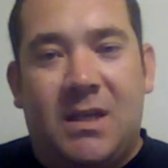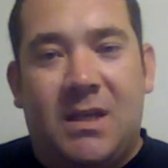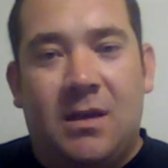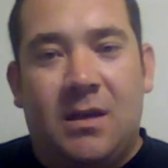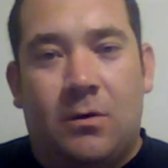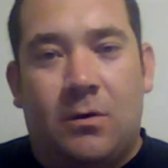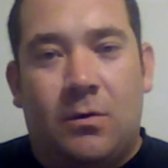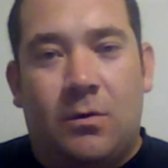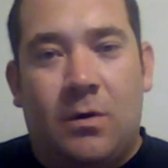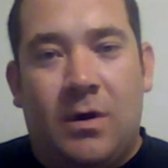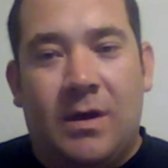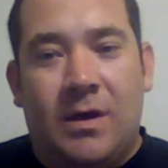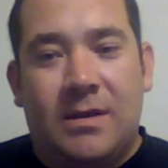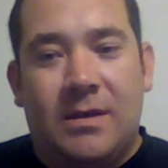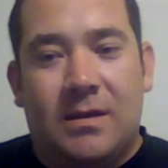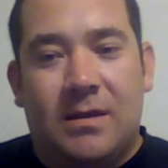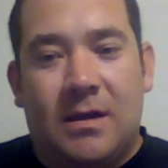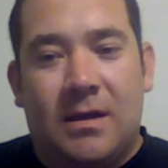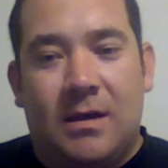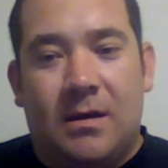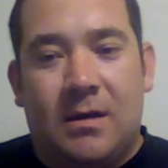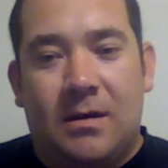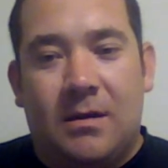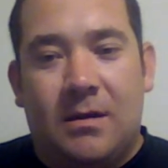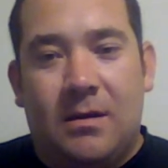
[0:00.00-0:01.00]
Kilroy's
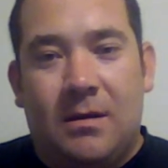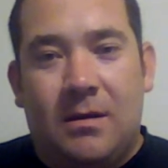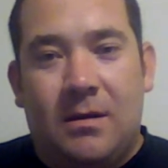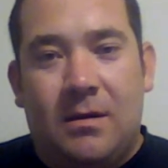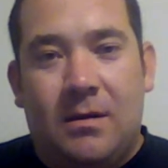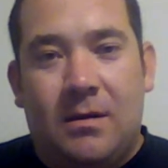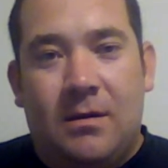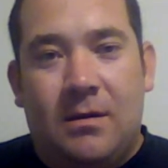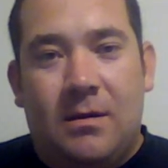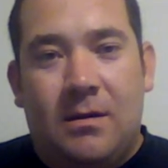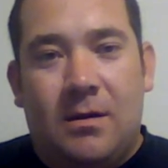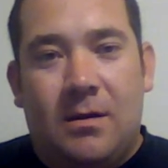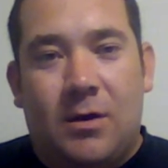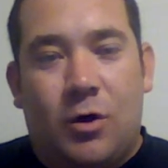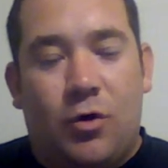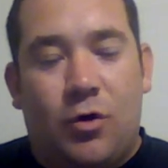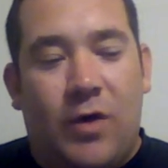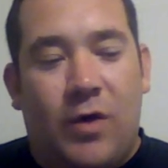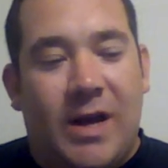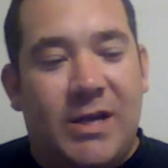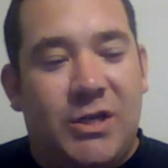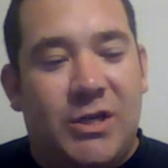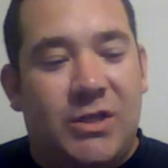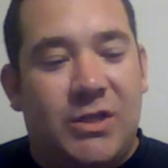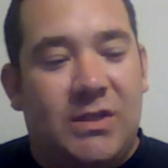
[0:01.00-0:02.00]

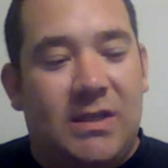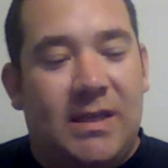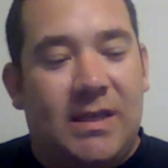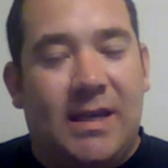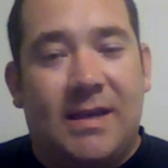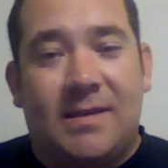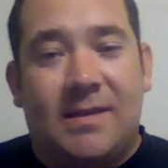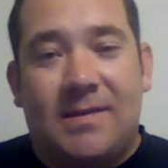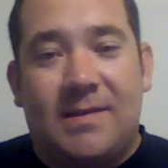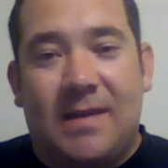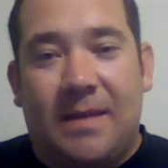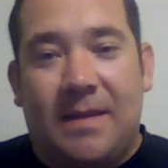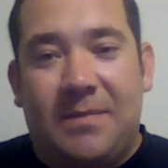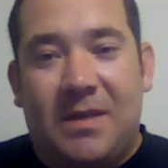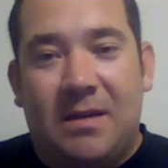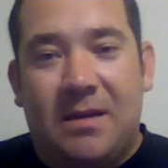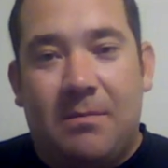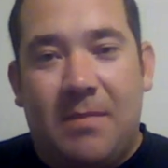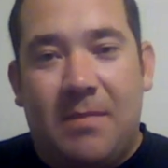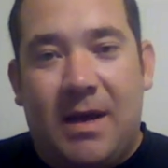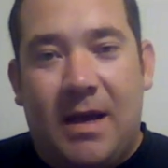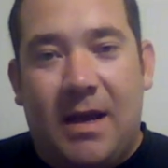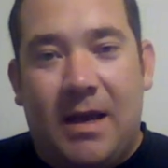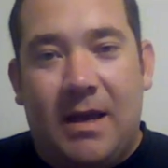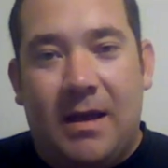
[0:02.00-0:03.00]
graciously
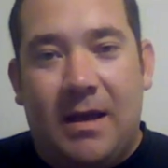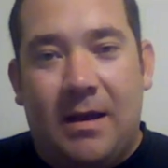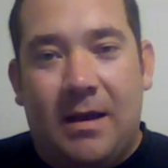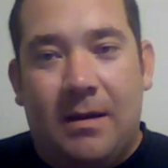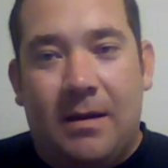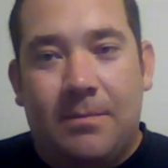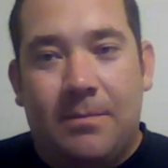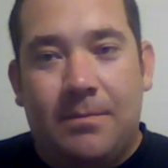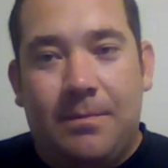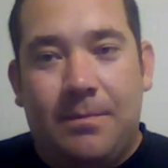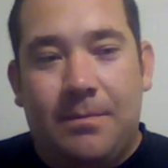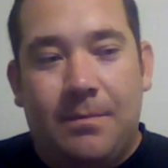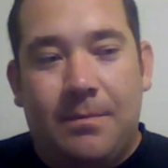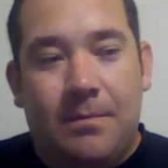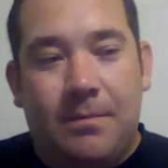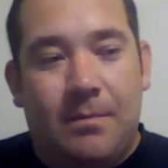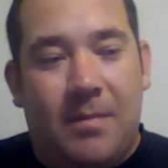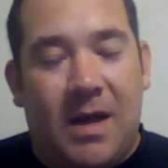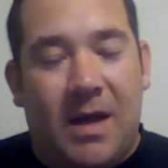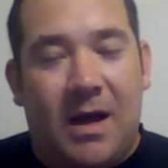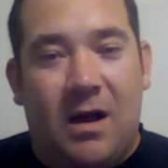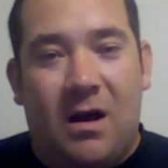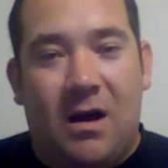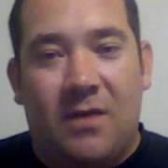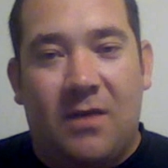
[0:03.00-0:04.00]
accepted my
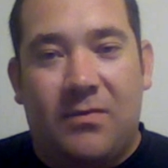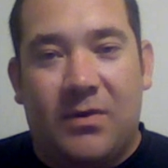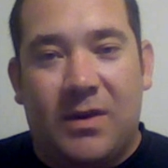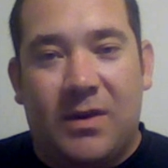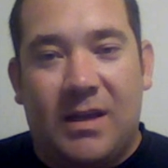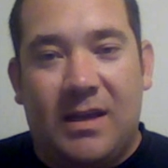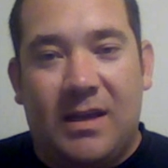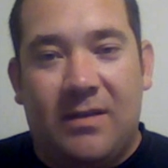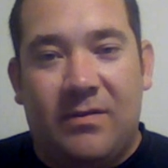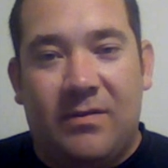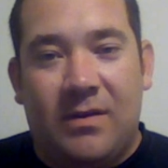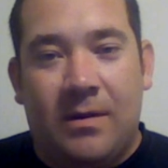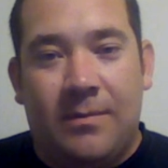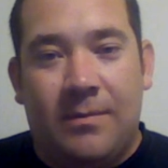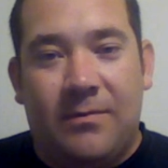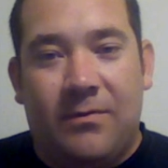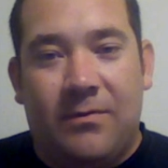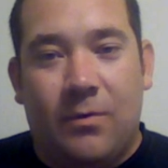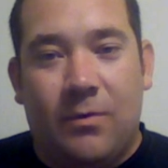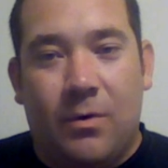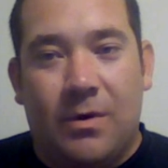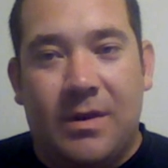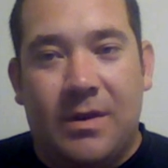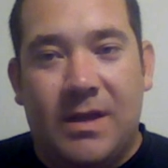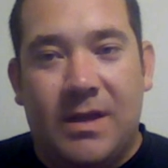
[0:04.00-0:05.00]
my offer to give him
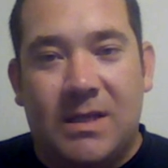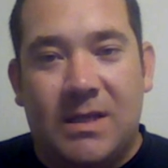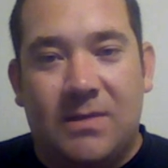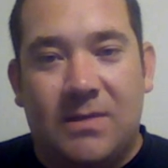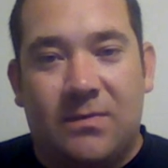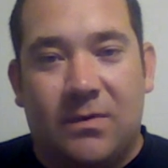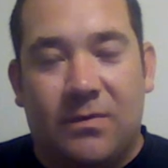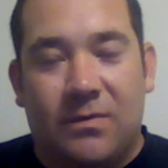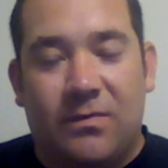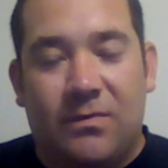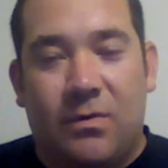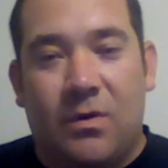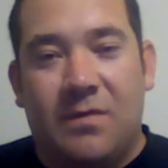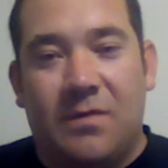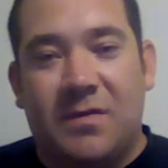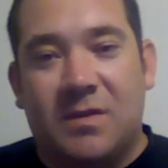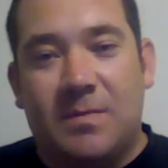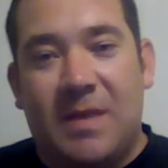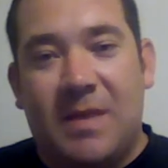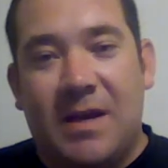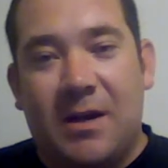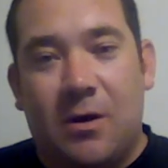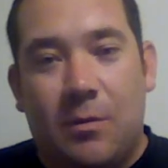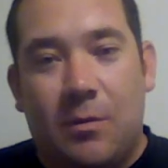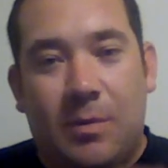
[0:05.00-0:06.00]
4 of these for 4 of
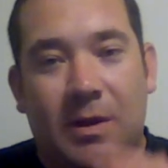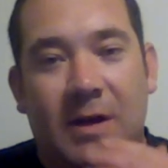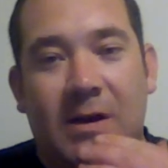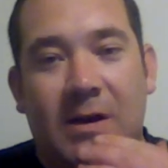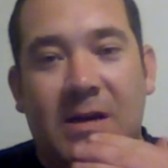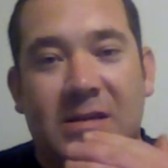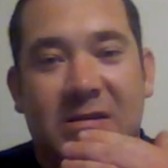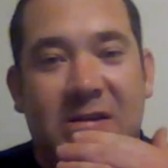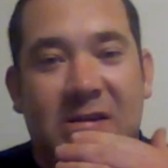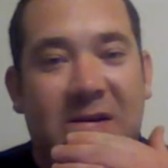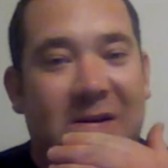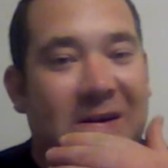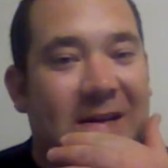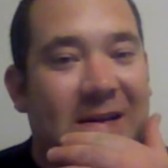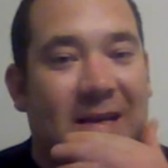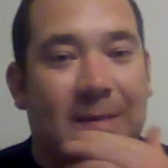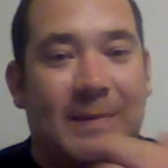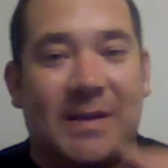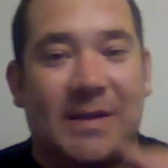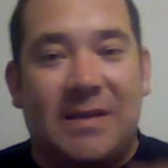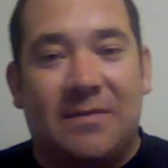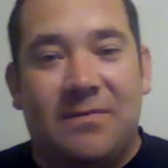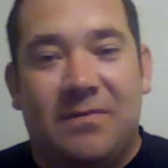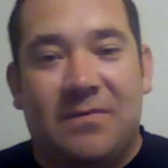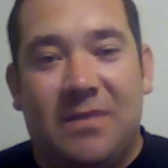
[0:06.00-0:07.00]
his Mako players, and they're going to give
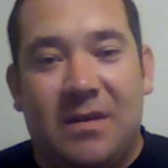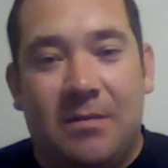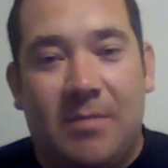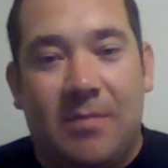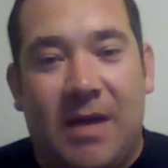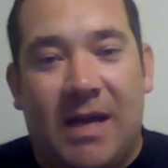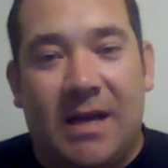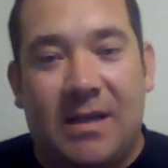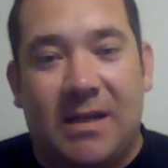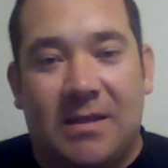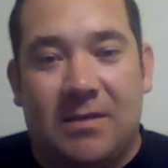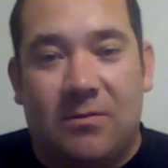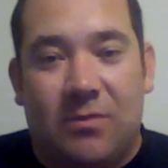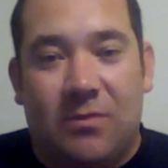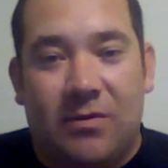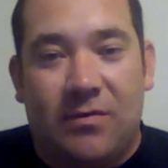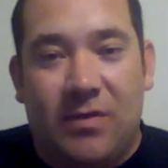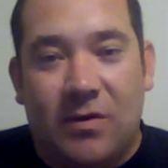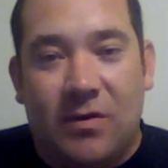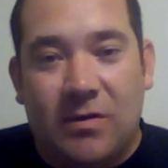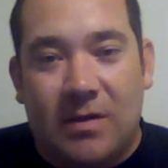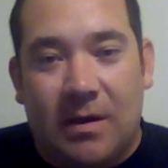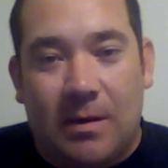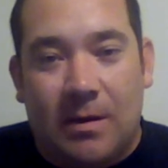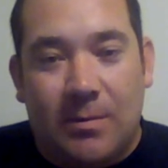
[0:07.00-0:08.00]
me some feedbacks and
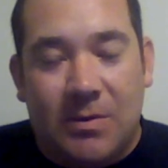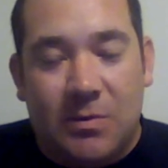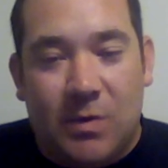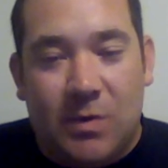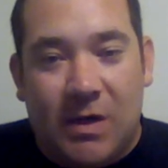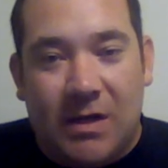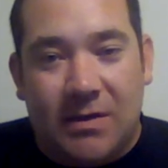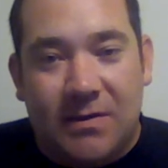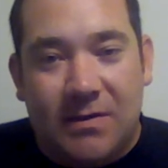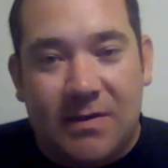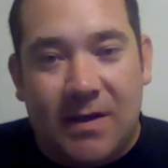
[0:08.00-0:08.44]
reviews on them as well.